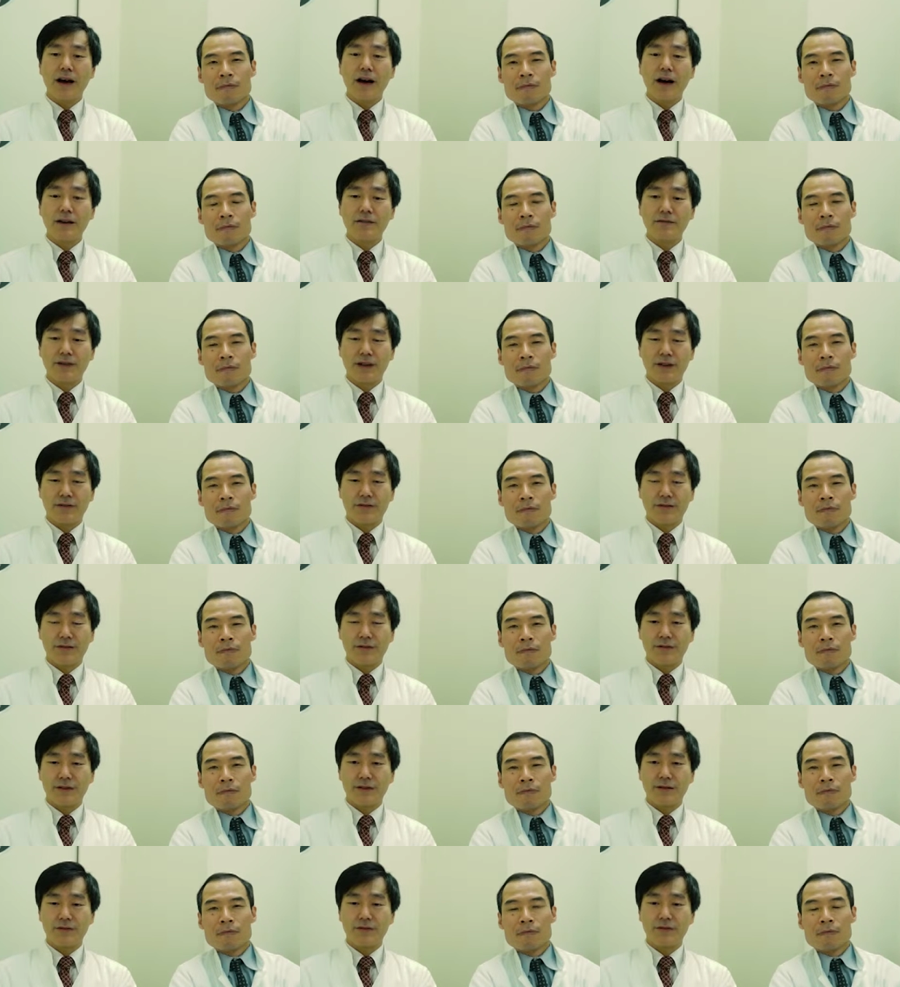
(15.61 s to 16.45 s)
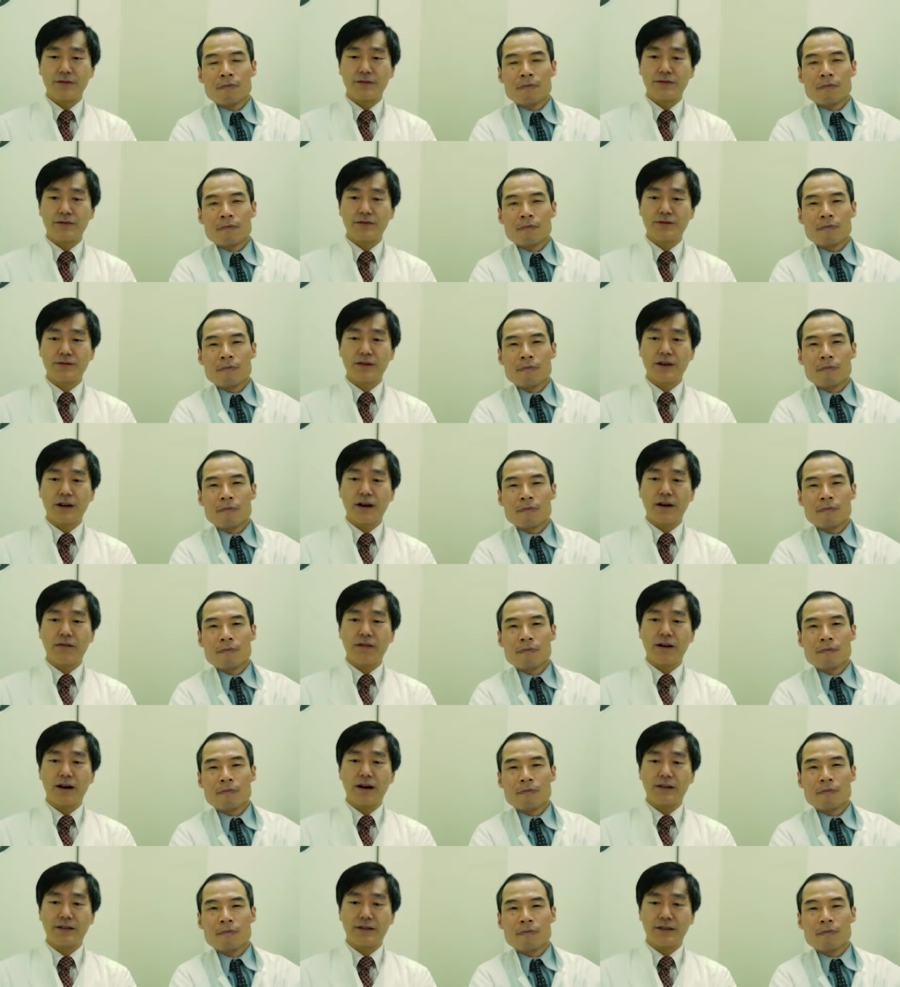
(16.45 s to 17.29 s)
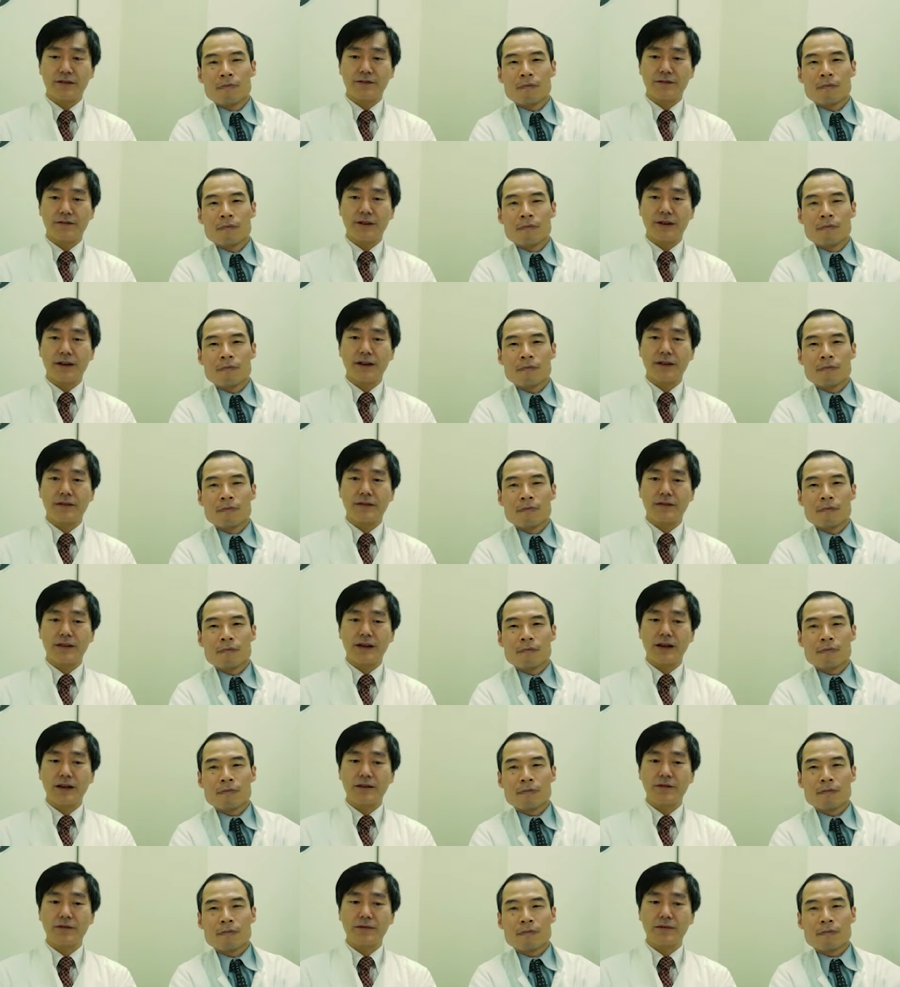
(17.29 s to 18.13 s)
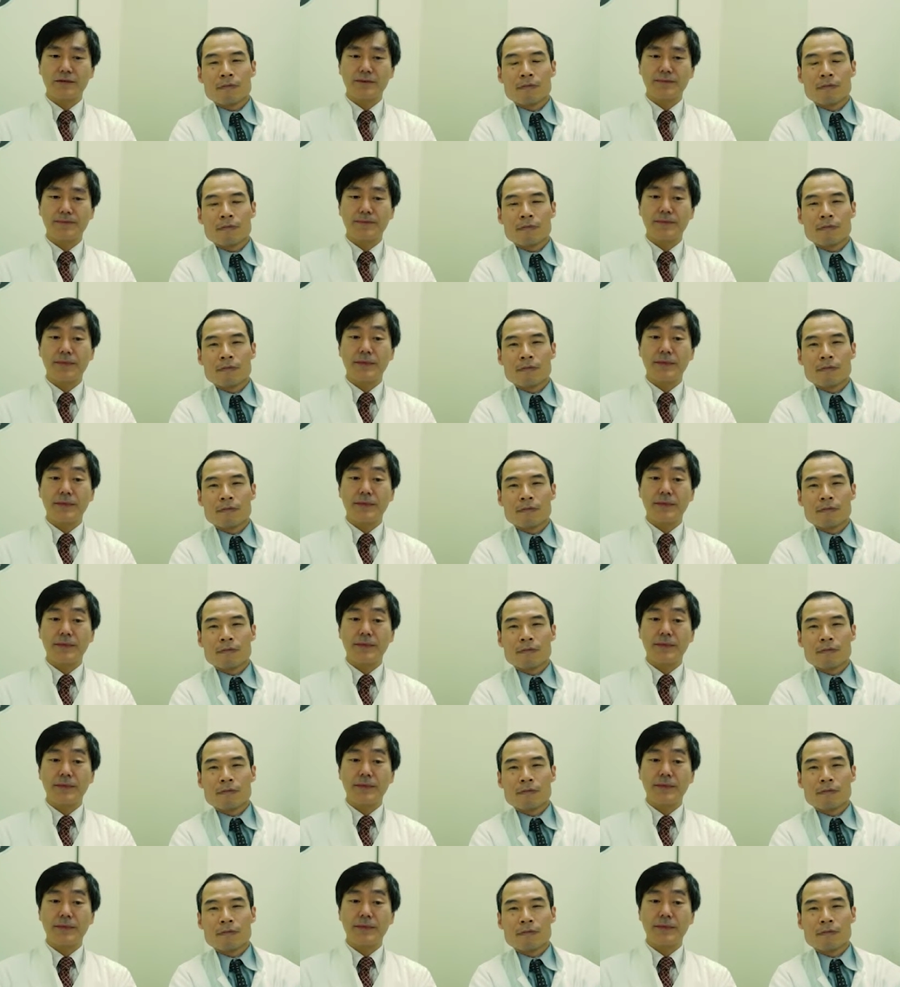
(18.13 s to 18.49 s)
Speaker 1: I'd like to introduce our article entitled